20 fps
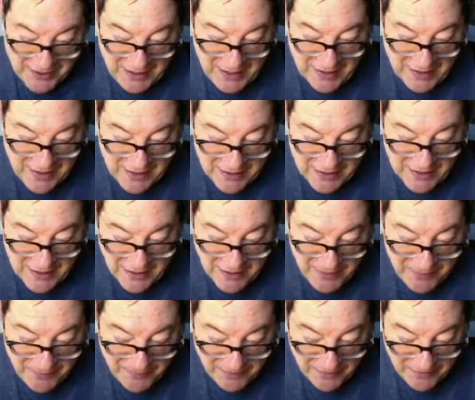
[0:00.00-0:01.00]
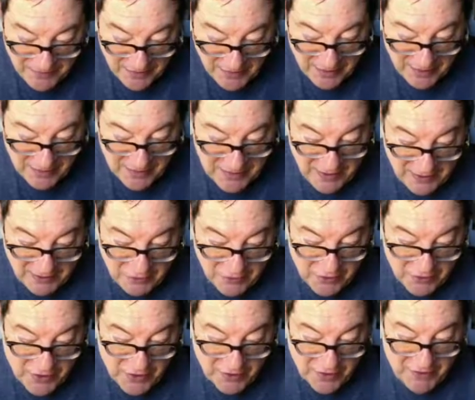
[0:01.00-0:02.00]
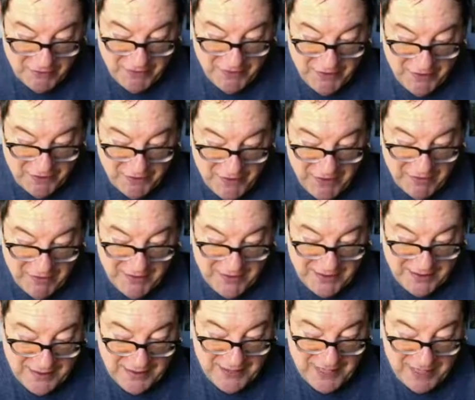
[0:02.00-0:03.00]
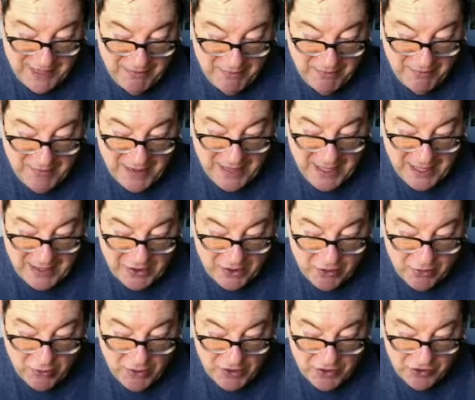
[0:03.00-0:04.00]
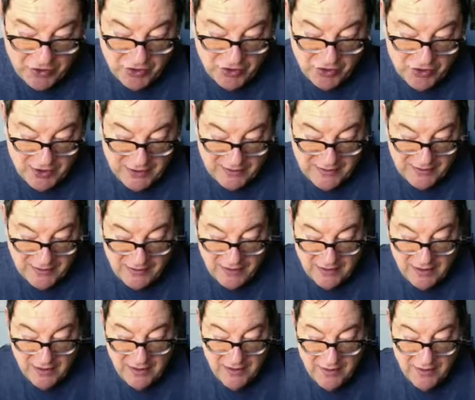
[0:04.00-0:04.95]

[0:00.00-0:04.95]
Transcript: And then says, like I said in verse 11, the Pharisees came and began to question Jesus